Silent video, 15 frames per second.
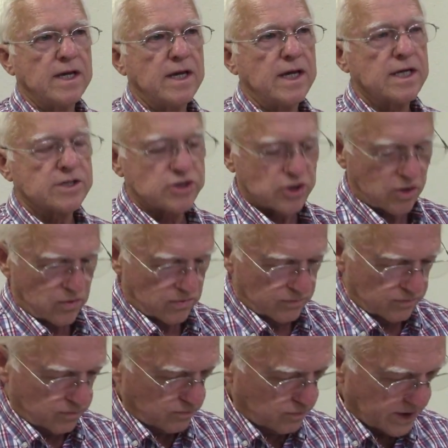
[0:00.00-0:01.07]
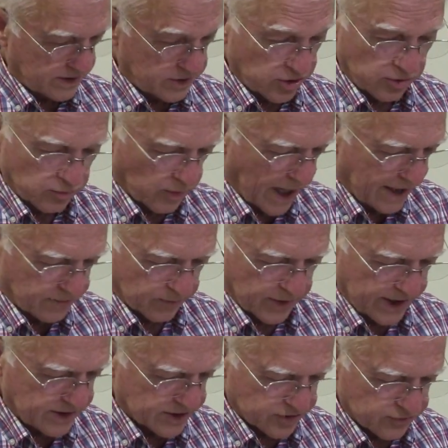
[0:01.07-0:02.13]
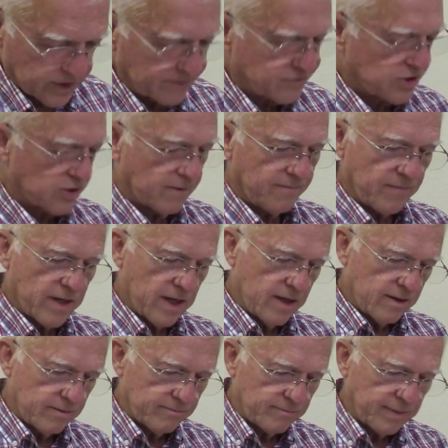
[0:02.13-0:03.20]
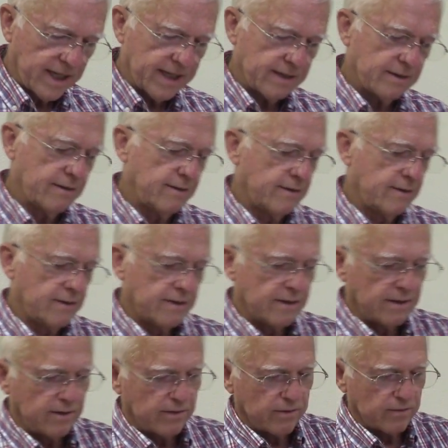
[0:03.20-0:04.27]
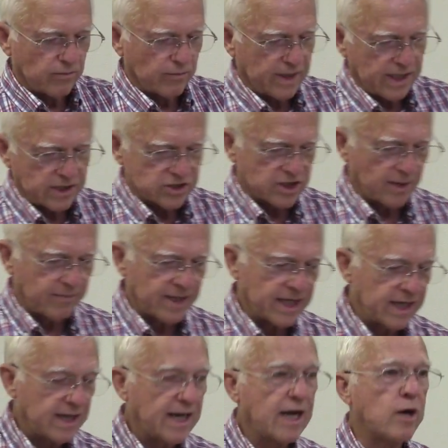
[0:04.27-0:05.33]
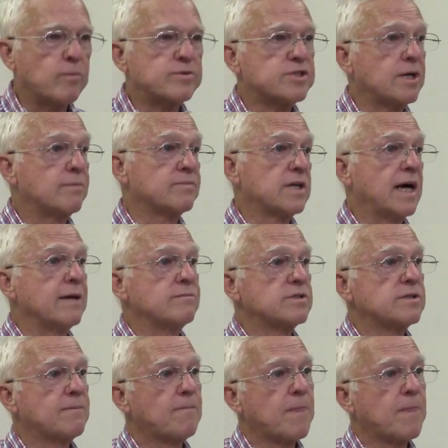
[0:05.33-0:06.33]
And so we do write, read the scripture, but we need somebody to help sometimes.